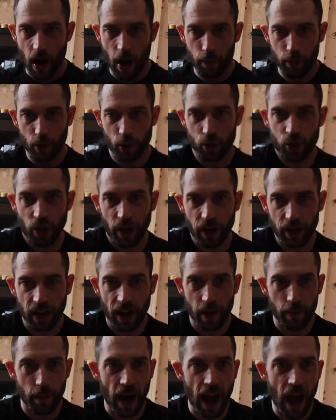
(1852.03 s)
I'm not trying to
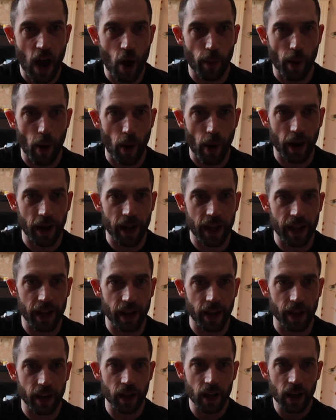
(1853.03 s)
get my elbow out
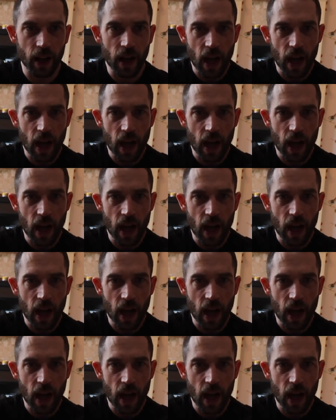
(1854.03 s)
here.